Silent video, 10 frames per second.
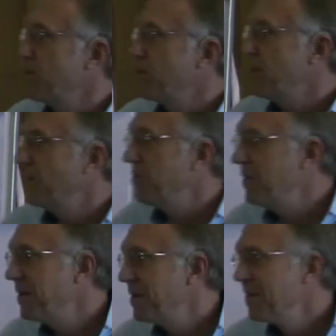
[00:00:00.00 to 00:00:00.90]
presume
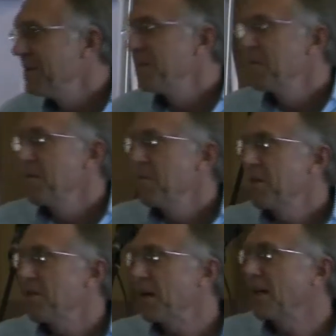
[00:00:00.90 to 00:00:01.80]

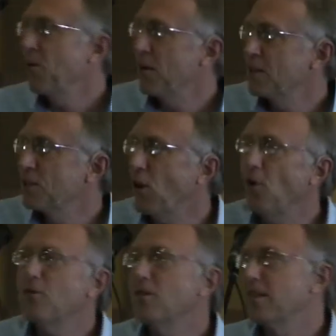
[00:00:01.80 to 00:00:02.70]
that no one has
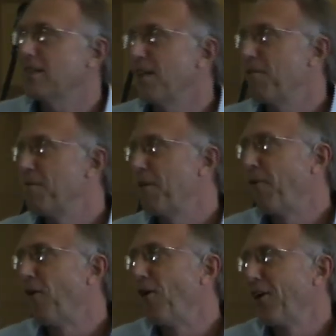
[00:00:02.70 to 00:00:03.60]
told you this ever
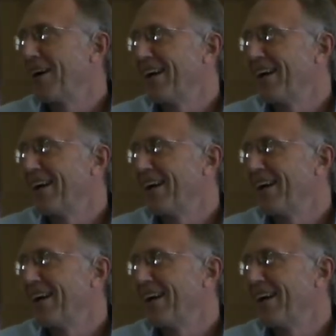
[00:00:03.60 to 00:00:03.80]
before.